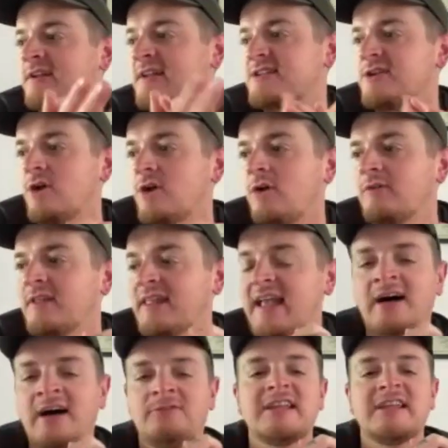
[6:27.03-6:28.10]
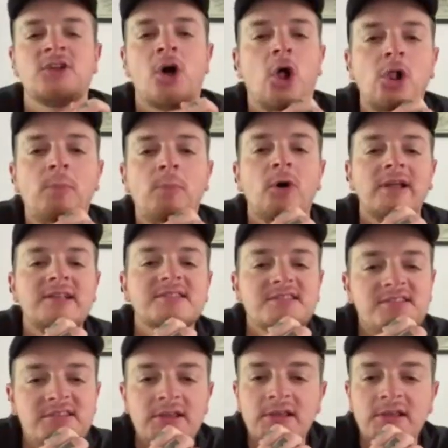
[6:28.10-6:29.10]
it to not really have any dull points.